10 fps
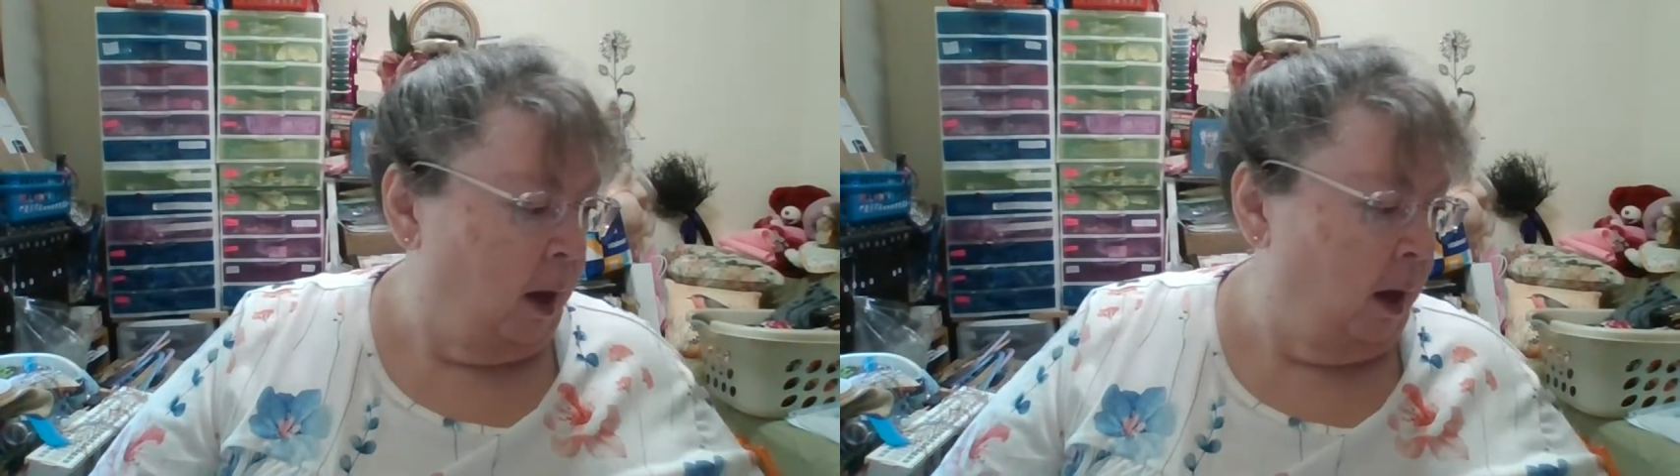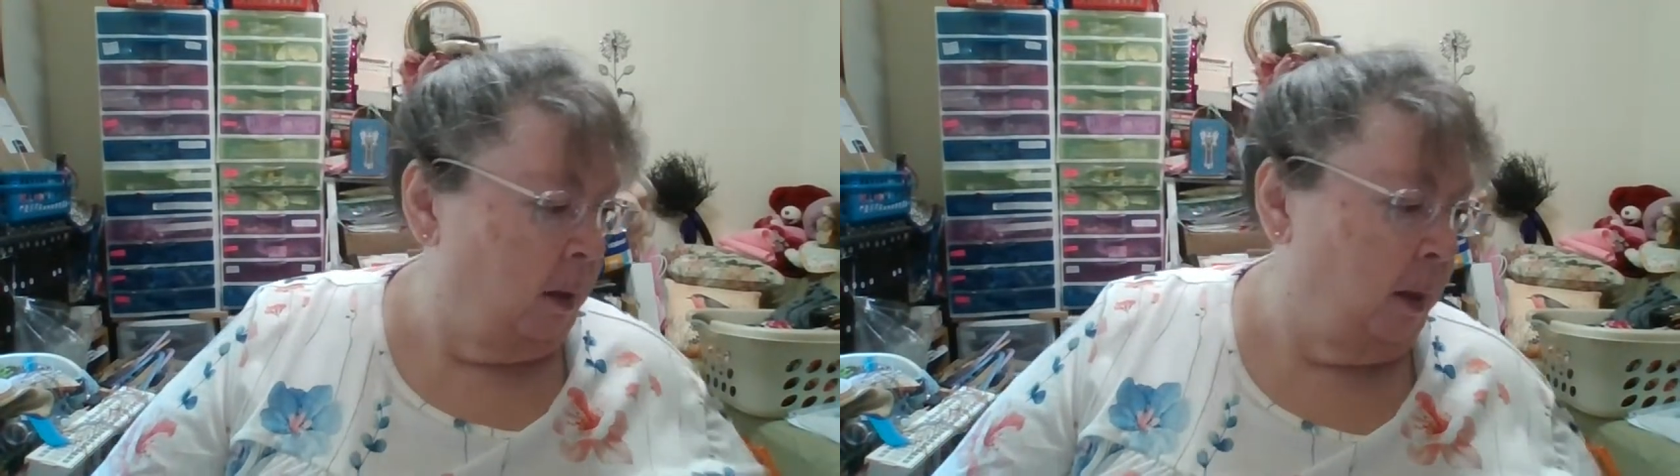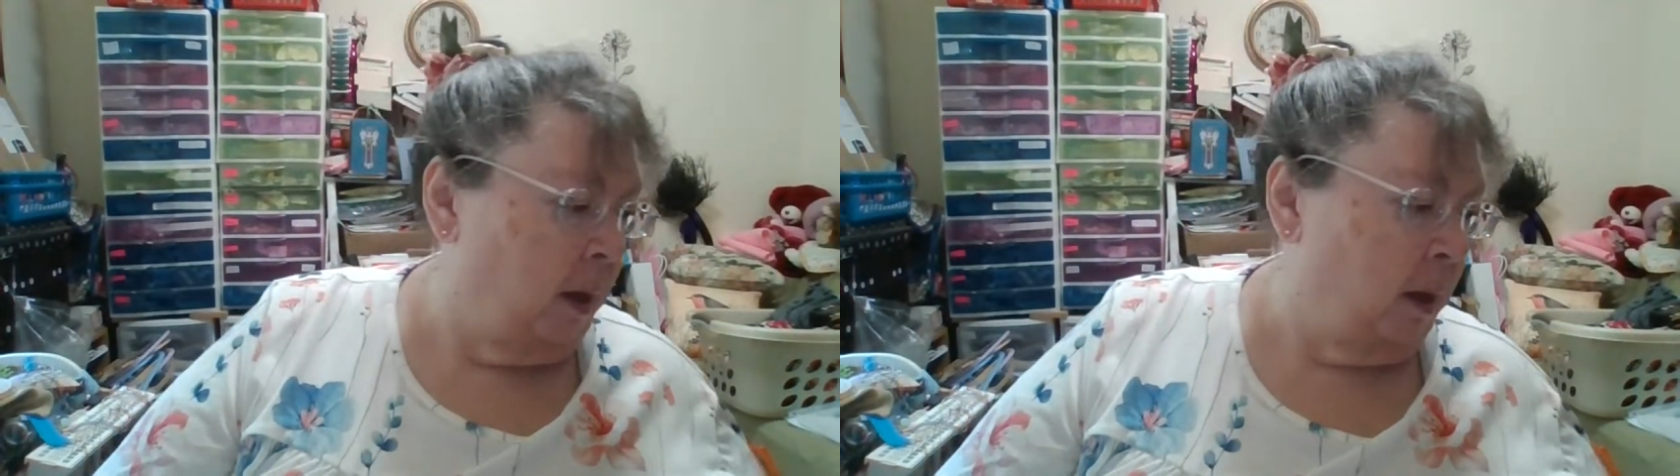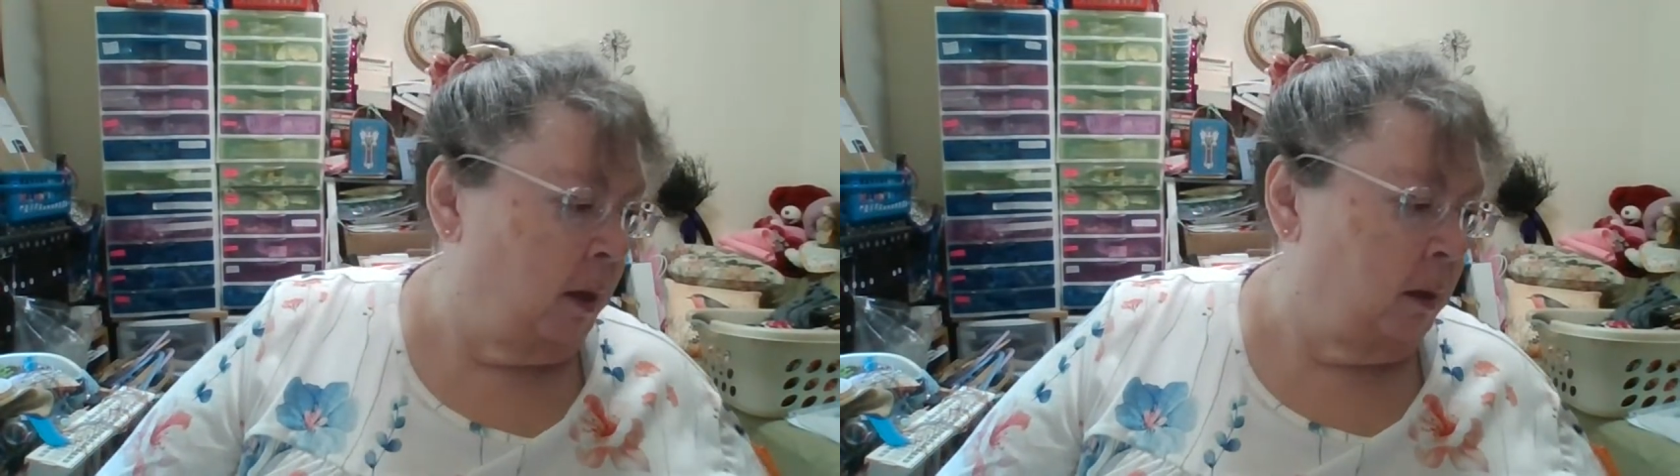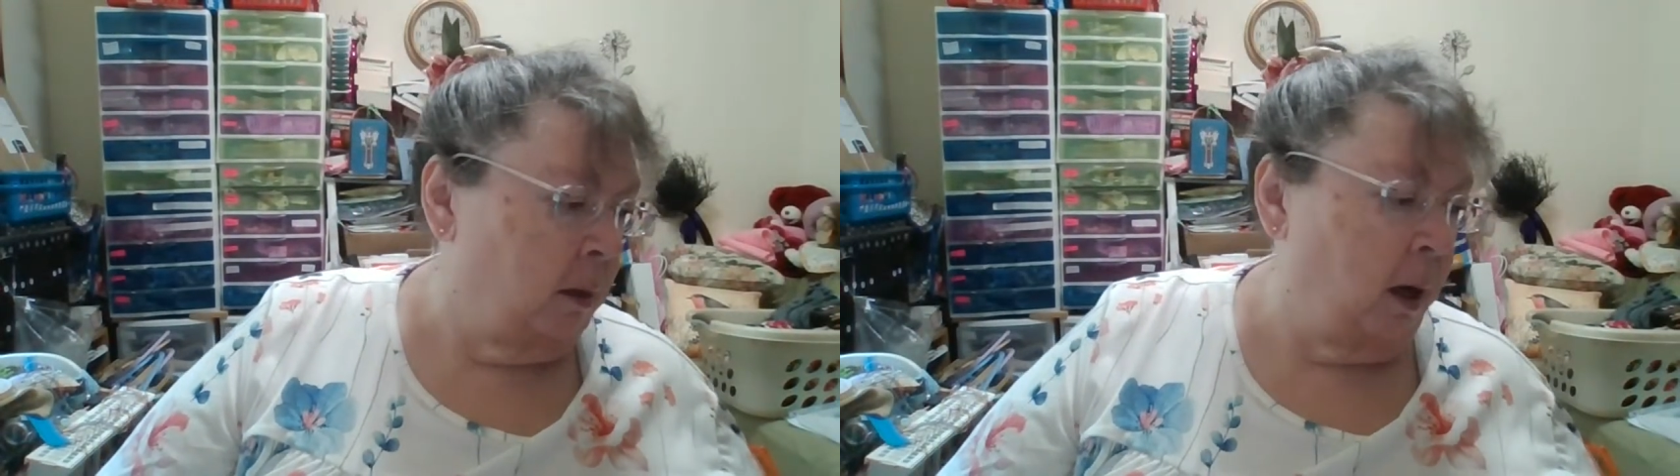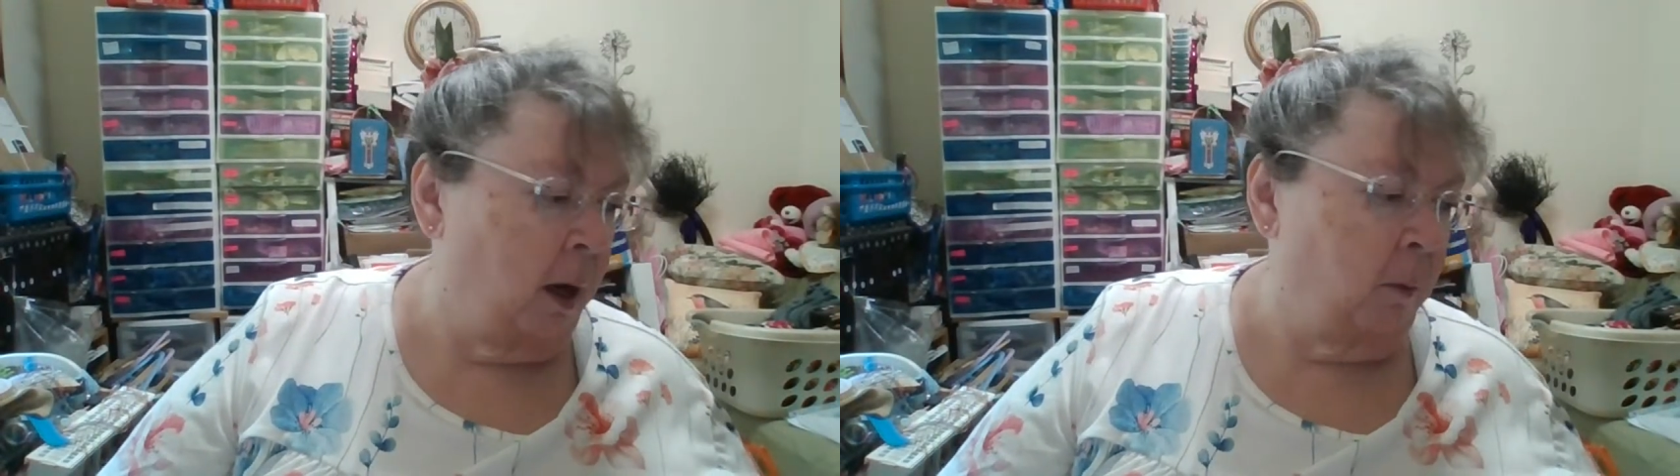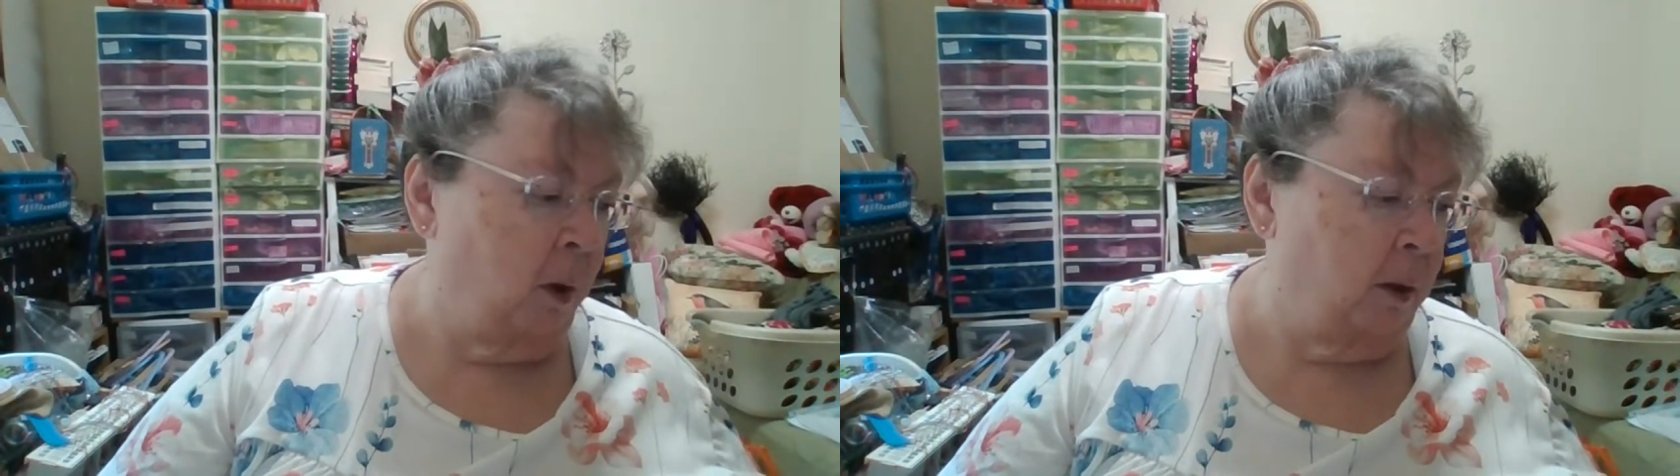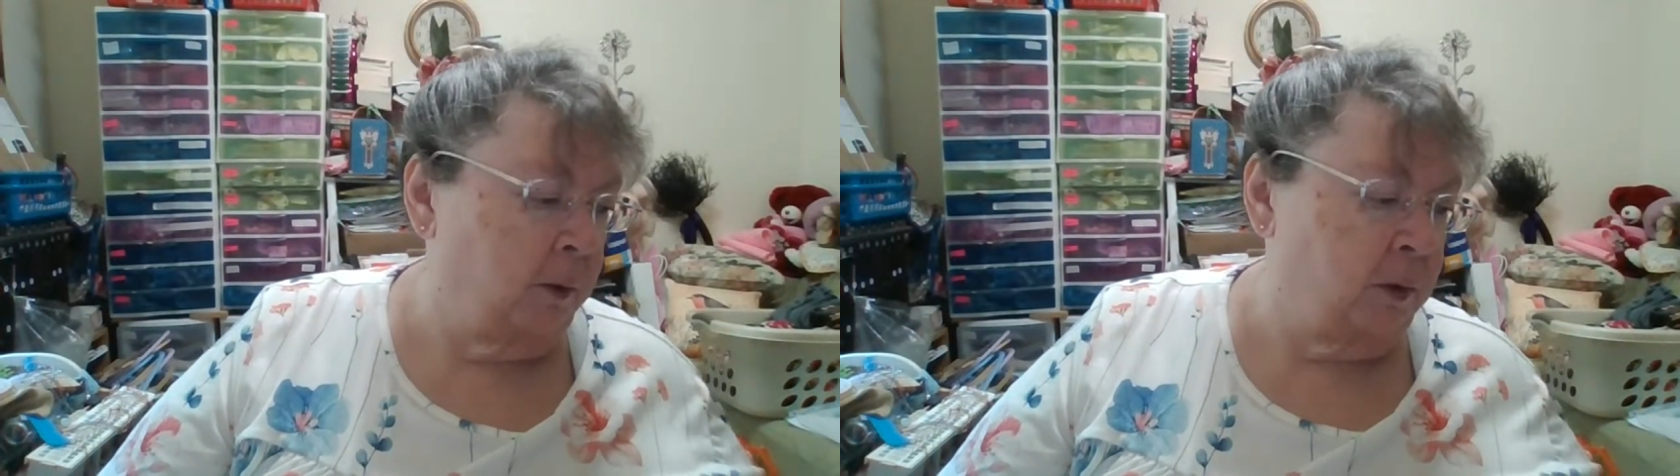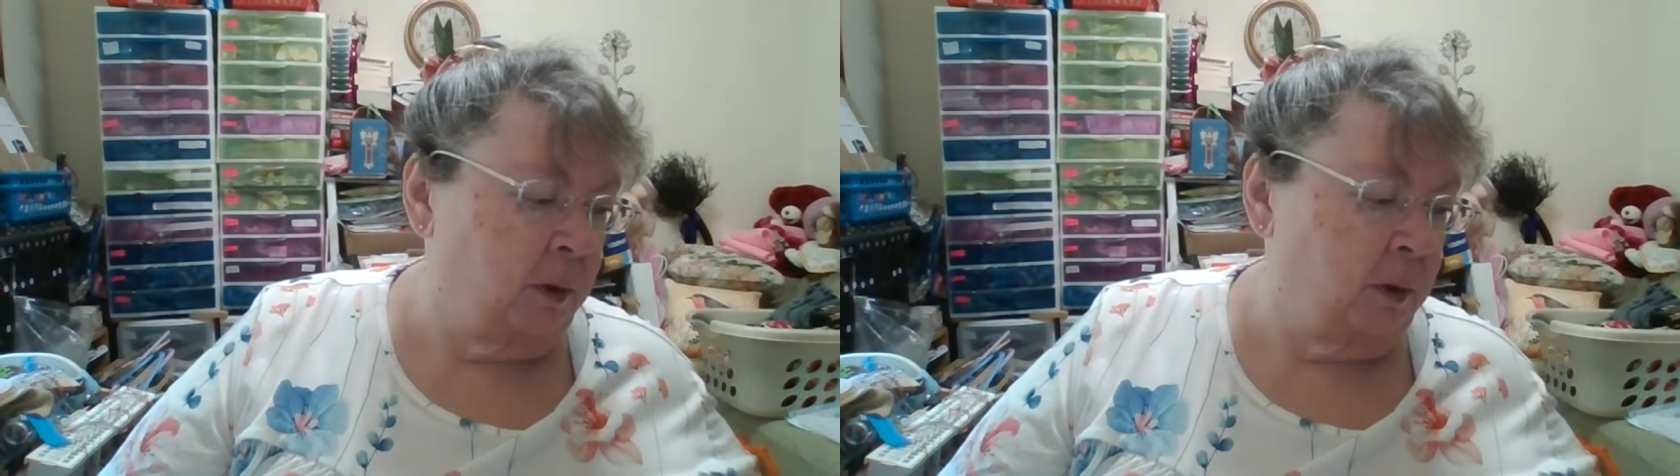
And then I wanted